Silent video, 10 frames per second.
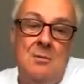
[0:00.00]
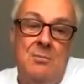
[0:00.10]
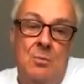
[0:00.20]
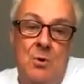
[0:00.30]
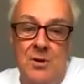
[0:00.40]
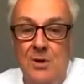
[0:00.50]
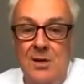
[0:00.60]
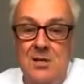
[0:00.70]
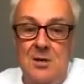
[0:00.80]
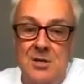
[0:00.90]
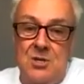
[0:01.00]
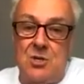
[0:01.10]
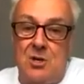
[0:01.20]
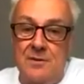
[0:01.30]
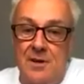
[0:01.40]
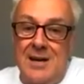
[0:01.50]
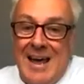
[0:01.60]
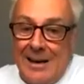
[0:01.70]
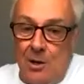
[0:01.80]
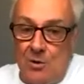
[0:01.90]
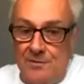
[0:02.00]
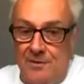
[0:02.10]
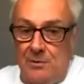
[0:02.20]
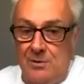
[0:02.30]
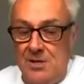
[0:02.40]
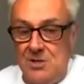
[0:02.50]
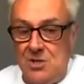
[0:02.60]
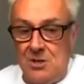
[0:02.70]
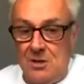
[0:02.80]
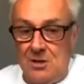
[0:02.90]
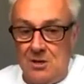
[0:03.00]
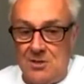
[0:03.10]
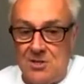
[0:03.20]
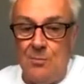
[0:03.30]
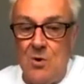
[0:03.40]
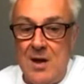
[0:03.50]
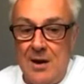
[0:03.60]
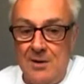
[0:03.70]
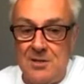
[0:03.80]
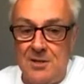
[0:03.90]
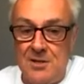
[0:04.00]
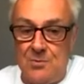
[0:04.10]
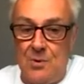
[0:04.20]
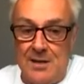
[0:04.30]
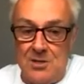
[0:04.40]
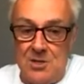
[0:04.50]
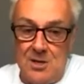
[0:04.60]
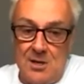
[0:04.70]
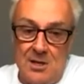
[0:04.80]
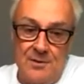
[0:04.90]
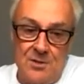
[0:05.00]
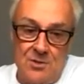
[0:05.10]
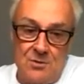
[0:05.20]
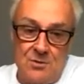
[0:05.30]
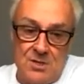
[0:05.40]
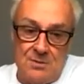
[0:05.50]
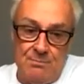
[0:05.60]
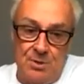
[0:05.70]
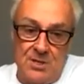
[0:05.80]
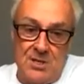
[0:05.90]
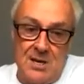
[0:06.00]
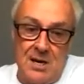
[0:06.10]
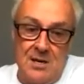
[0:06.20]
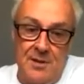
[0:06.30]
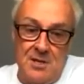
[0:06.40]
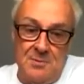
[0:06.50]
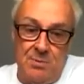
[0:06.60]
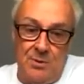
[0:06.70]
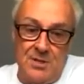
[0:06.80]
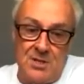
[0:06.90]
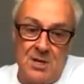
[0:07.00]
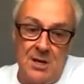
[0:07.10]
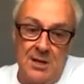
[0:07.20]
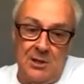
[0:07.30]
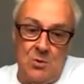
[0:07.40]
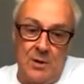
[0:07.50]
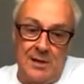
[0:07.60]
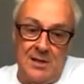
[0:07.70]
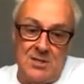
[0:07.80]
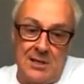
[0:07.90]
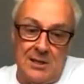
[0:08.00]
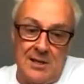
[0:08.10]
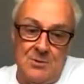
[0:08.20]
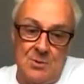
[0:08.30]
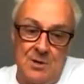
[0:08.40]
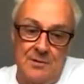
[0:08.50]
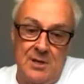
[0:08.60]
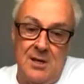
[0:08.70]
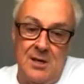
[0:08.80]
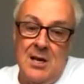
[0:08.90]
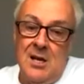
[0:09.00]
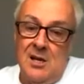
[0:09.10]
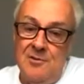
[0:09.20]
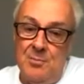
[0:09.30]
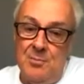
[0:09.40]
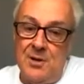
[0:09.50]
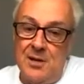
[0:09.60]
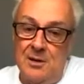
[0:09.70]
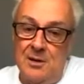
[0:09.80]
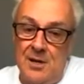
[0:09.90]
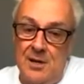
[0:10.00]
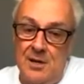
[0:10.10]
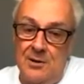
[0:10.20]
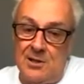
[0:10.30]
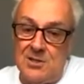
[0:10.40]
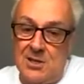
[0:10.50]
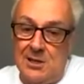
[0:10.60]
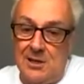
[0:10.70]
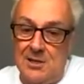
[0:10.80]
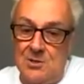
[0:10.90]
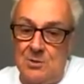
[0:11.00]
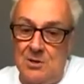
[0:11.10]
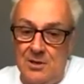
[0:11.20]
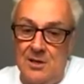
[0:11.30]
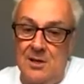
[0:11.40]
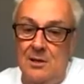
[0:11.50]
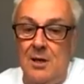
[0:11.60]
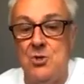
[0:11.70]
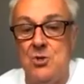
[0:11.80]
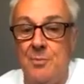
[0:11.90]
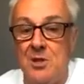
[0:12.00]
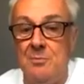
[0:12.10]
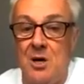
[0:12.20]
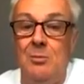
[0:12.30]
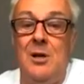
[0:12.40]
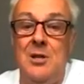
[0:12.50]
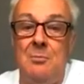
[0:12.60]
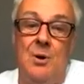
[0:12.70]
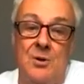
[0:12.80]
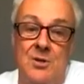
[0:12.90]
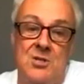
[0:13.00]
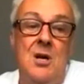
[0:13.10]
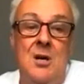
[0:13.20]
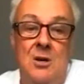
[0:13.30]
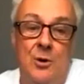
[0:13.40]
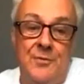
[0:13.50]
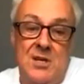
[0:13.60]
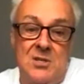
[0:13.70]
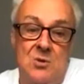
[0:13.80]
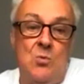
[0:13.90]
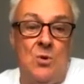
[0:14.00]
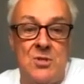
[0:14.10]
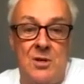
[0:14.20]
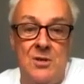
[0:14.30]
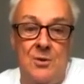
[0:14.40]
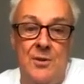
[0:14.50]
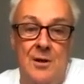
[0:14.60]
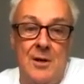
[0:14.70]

But what you're really doing is driving an analog voltage somewhere into this range. And if you put it in any of these points, it'll quickly settle down to over here. If you put it in over here, it'll settle down to over here, like dropping the marble in the box off center one side or the other.